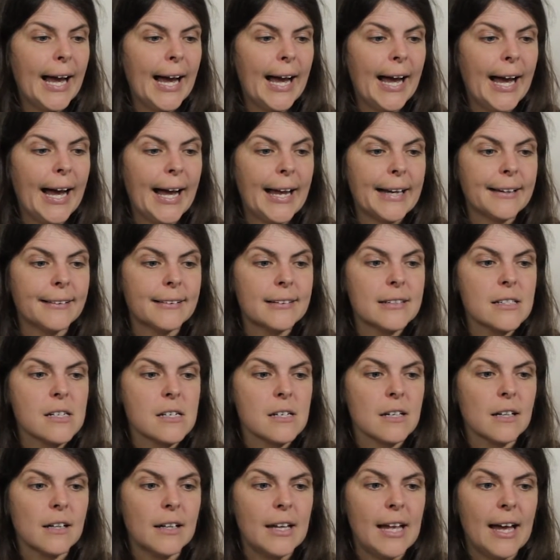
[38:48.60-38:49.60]
And
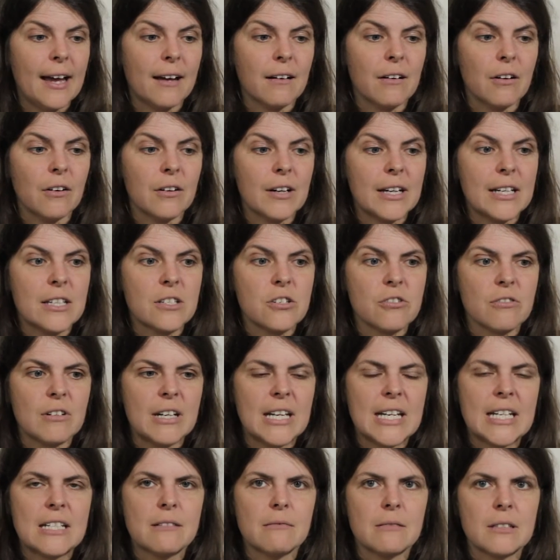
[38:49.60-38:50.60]
yeah, I got
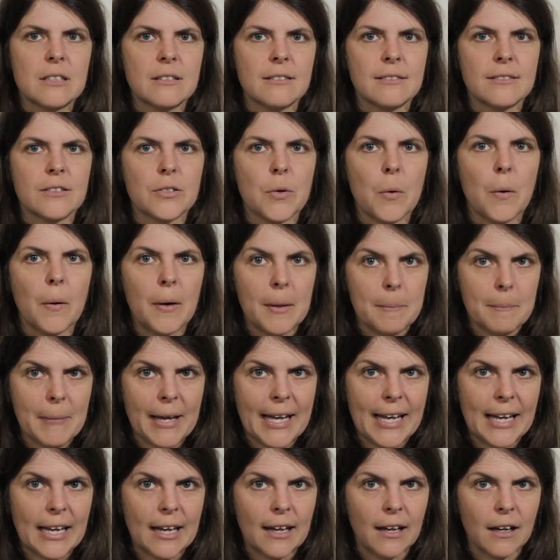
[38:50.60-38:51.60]
intrigued with toy
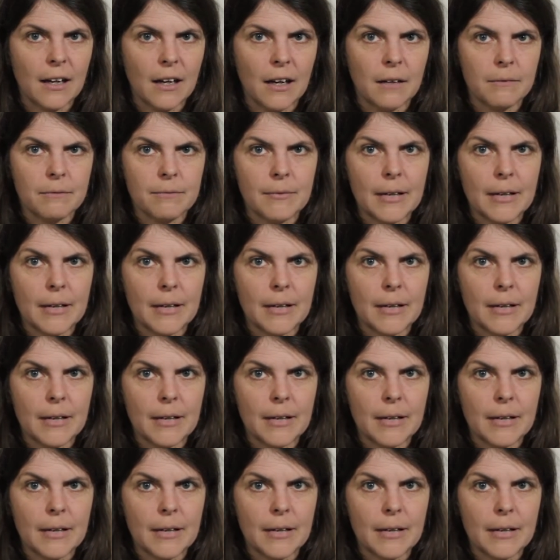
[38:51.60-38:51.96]
making.